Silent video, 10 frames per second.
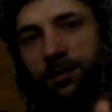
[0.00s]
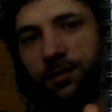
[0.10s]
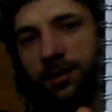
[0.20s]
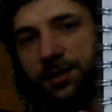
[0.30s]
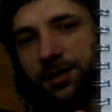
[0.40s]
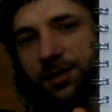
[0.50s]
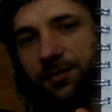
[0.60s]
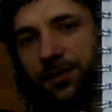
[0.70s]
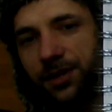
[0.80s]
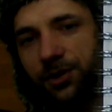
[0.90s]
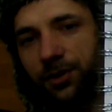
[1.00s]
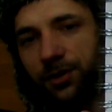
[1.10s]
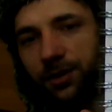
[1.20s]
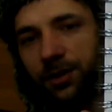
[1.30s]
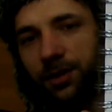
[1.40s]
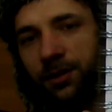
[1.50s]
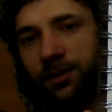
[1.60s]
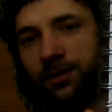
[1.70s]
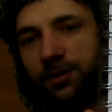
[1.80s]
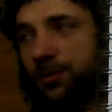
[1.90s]
This is the fish hook.
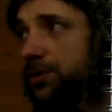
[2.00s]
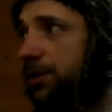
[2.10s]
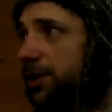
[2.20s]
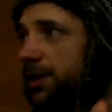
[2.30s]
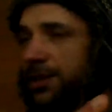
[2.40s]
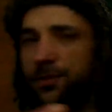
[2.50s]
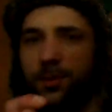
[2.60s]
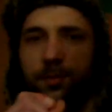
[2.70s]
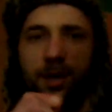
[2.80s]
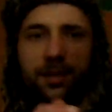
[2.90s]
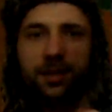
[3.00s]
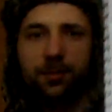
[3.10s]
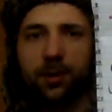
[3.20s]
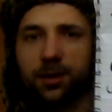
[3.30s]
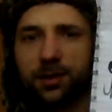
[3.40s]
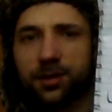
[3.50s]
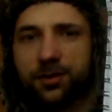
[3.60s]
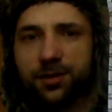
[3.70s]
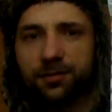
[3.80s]
So I was looking at this wee magnet part they use in